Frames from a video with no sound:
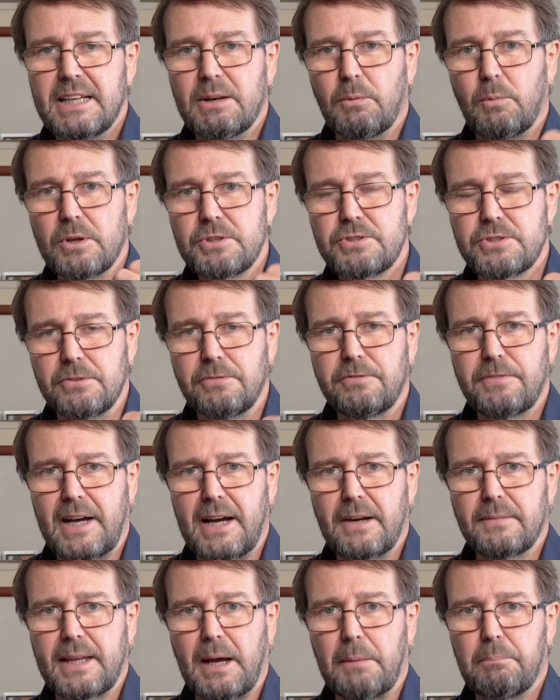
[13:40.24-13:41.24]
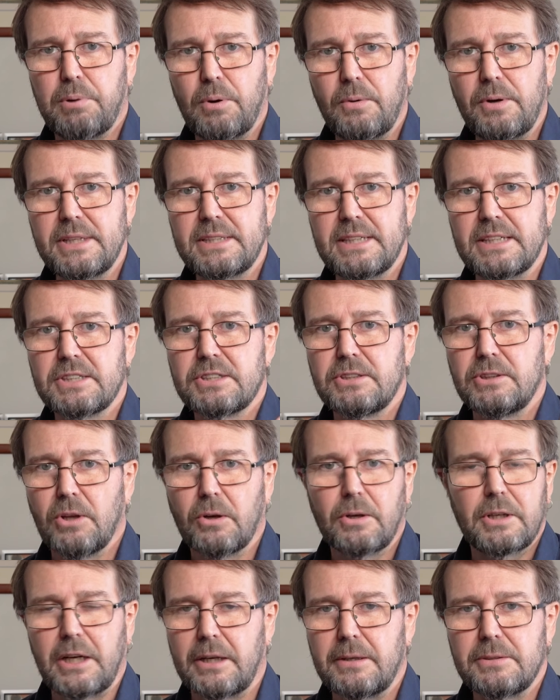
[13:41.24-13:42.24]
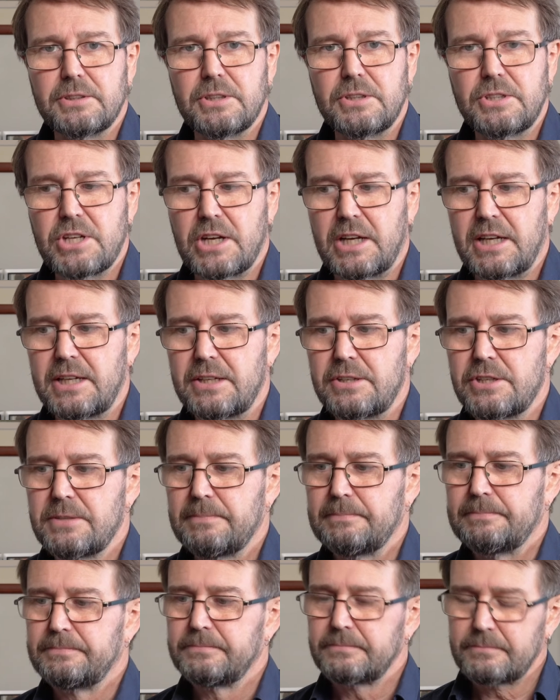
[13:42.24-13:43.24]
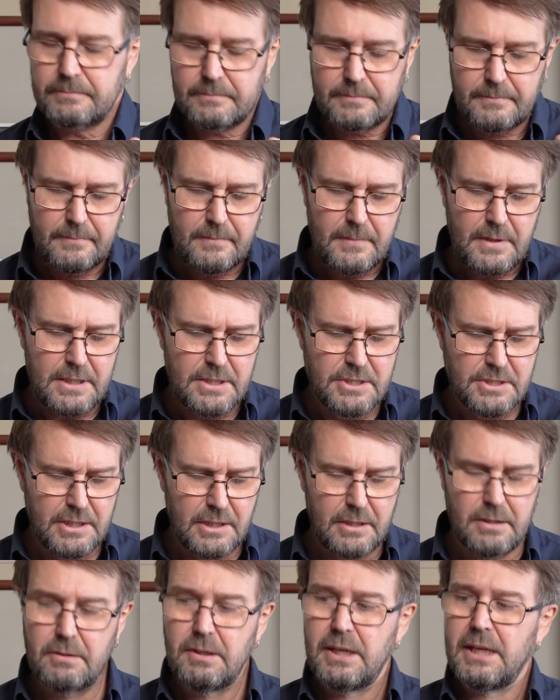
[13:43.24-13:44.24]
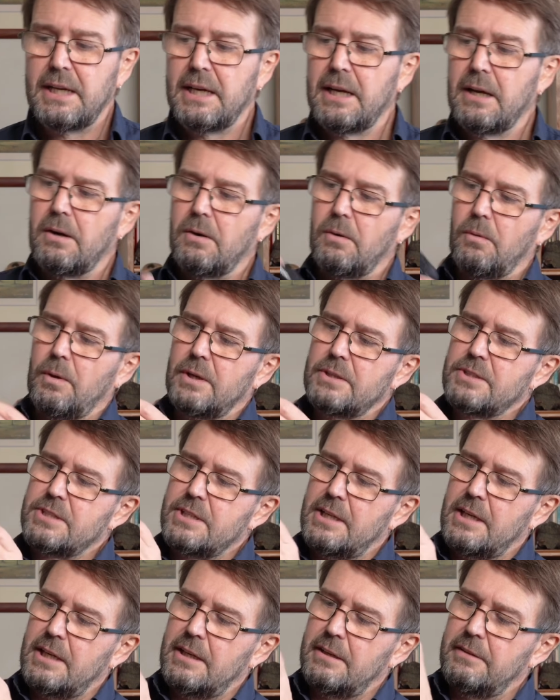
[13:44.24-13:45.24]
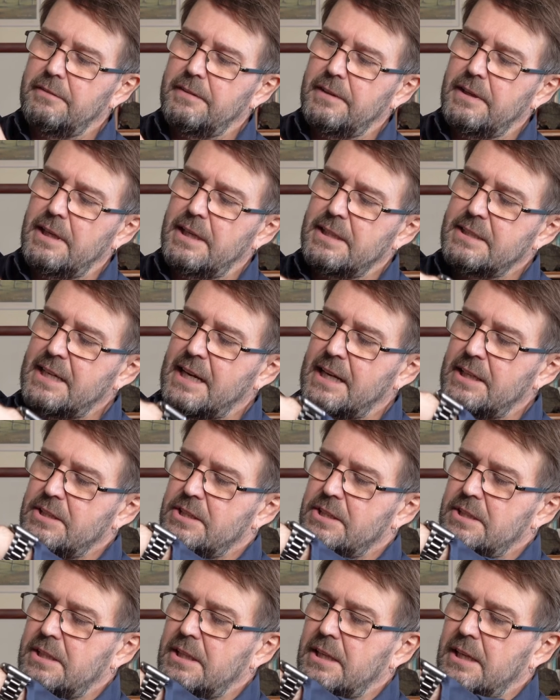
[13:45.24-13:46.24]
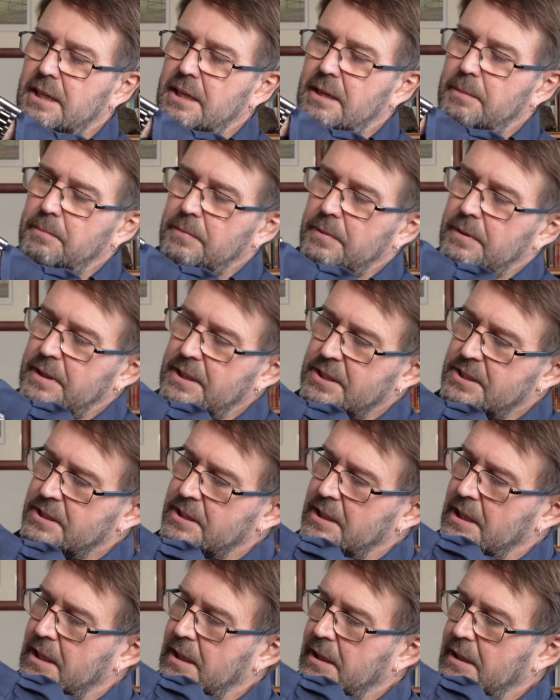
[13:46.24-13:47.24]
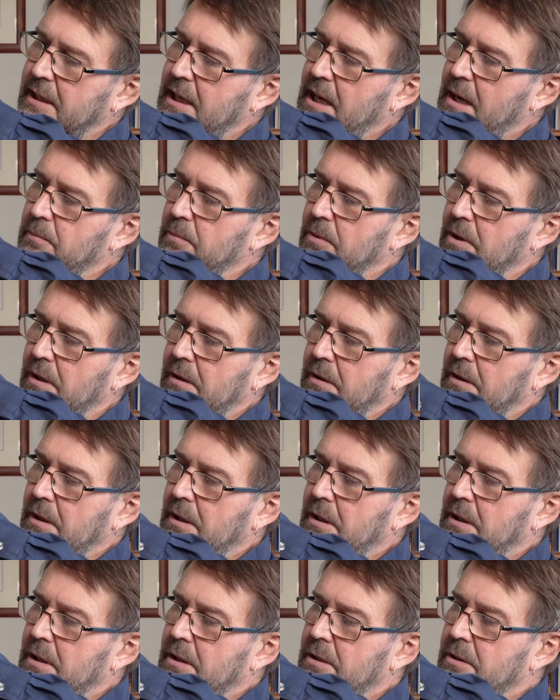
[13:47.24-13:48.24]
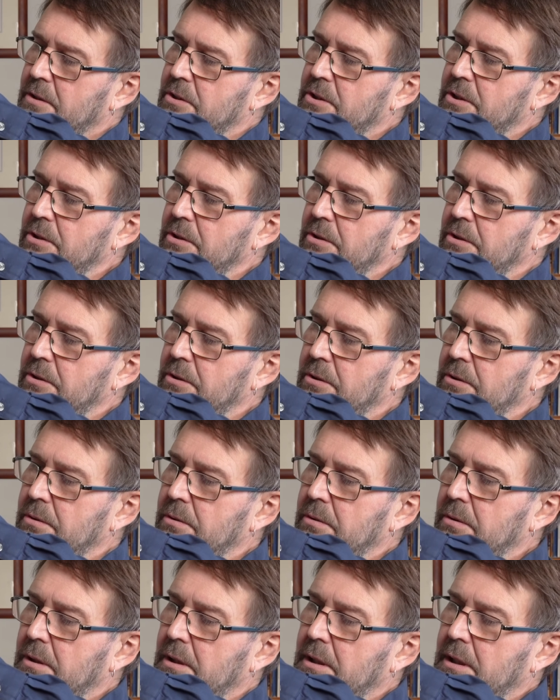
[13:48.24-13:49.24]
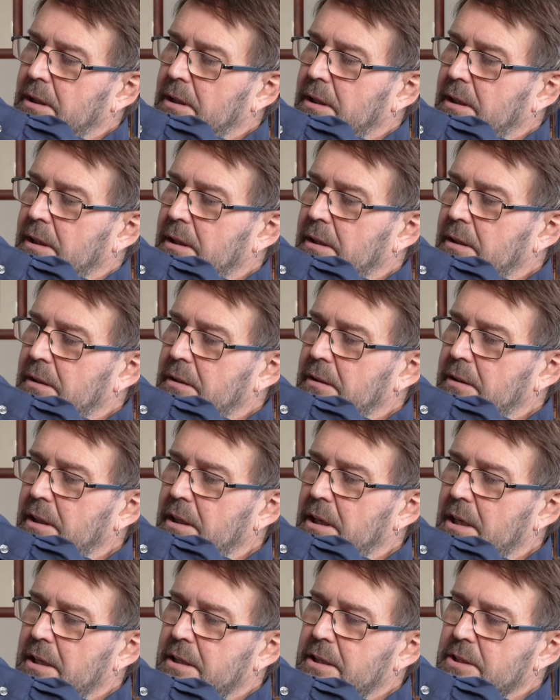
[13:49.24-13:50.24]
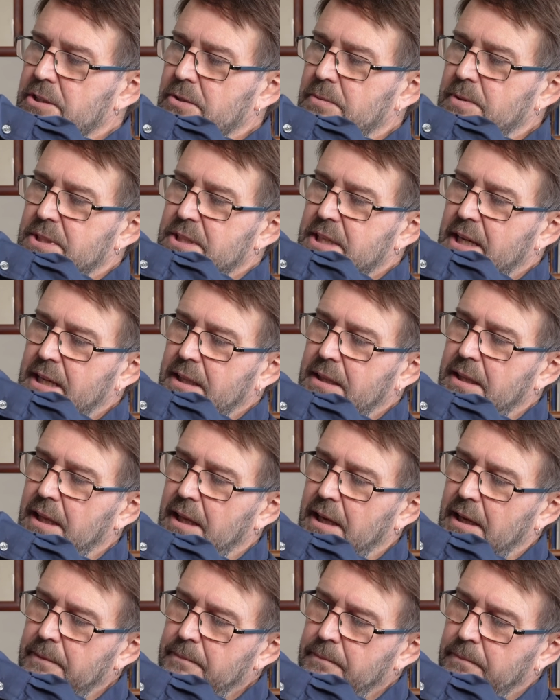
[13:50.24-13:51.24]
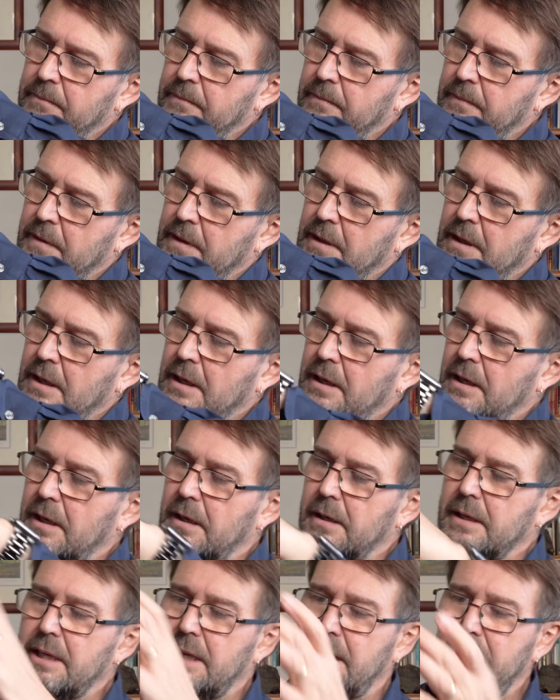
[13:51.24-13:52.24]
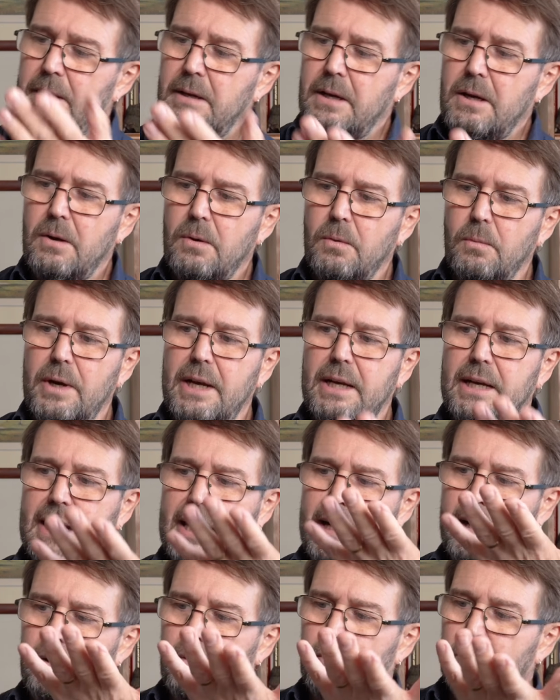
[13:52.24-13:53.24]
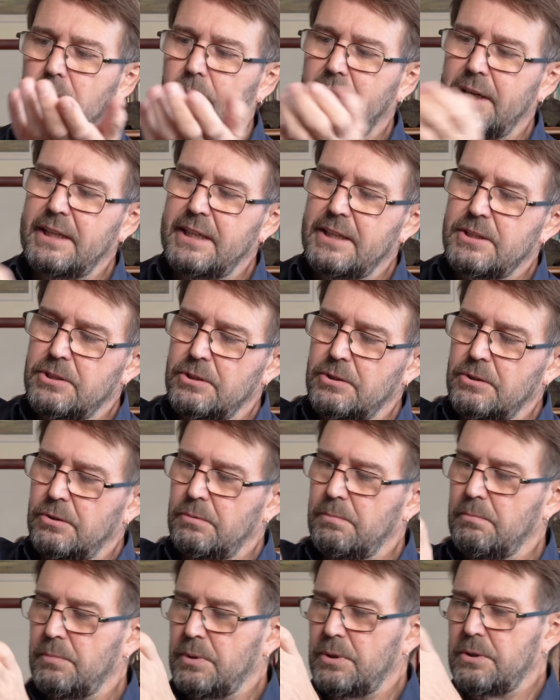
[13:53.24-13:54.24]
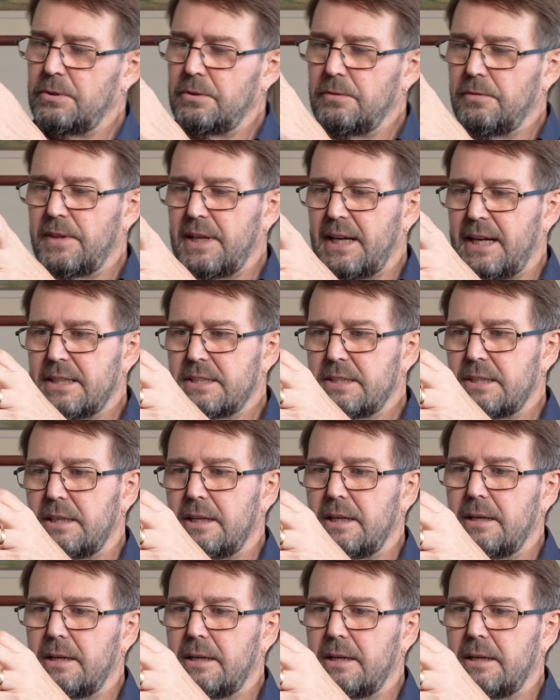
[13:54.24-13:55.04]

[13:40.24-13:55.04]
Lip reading: once you've found that point, it's not going to change. So once I've attached this camera to the Arca Swiss head there, okay, we're now ready to move that